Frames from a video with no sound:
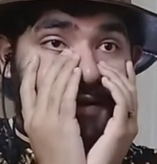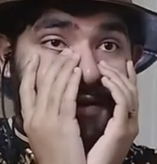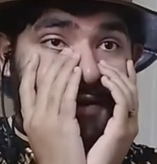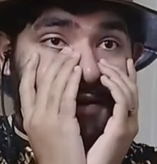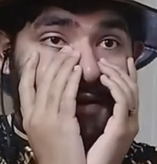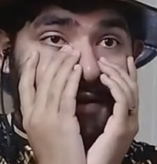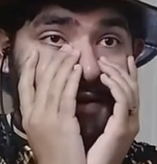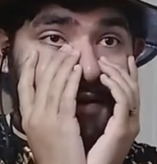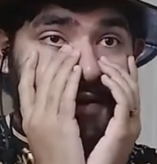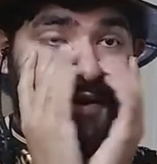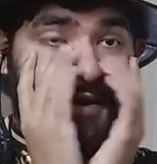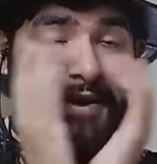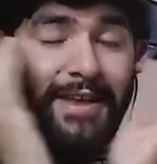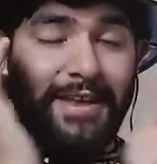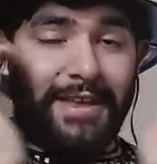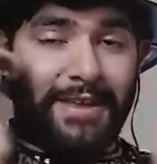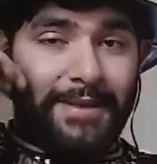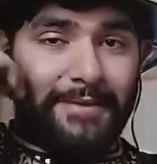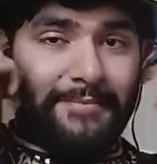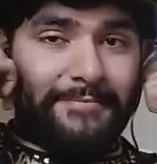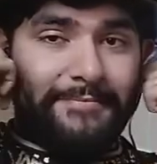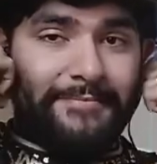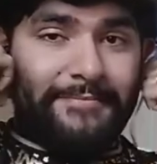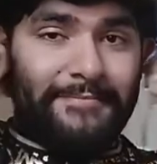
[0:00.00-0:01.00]

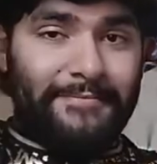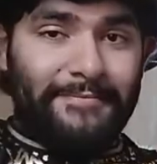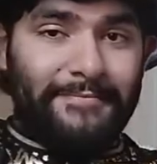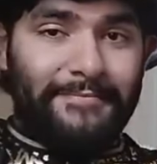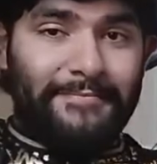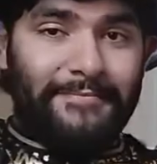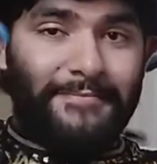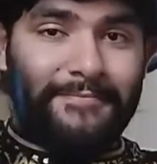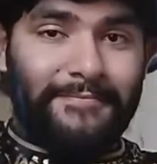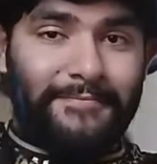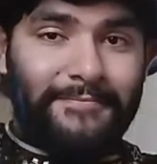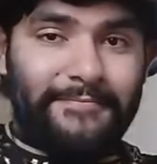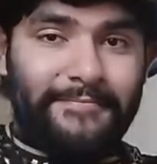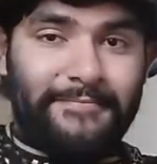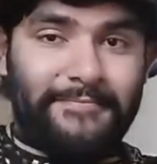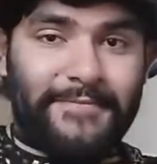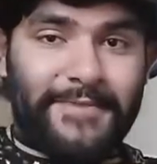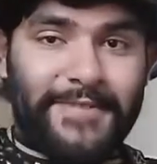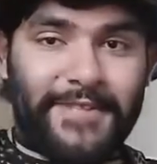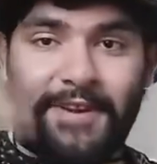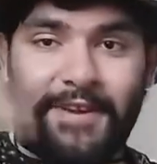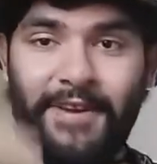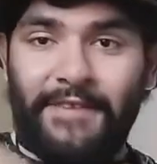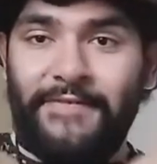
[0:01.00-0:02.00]
Okay.
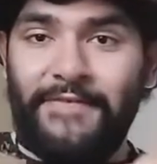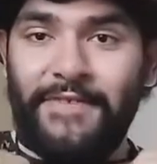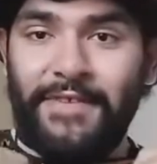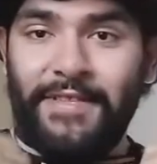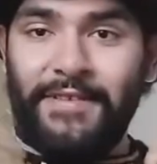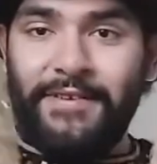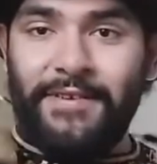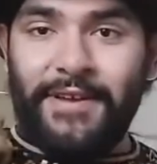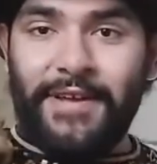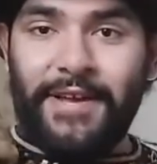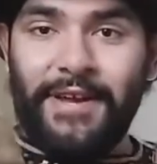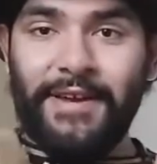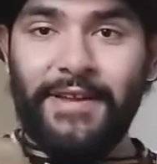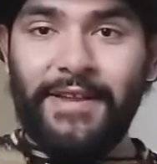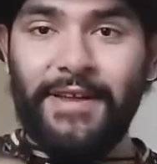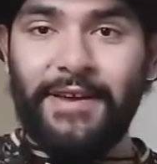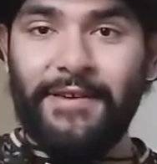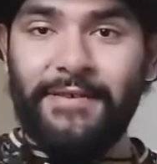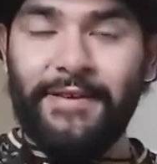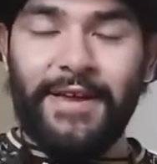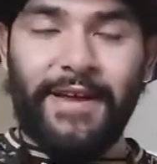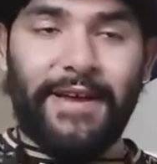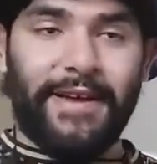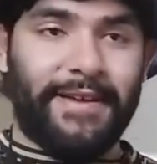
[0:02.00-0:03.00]
Sorry for the little
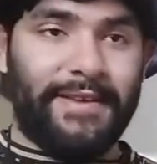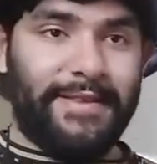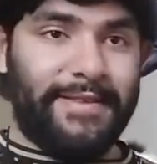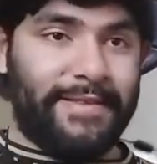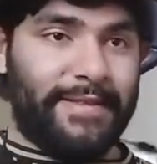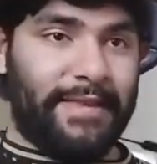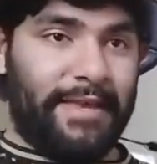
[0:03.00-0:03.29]
cutout, guys.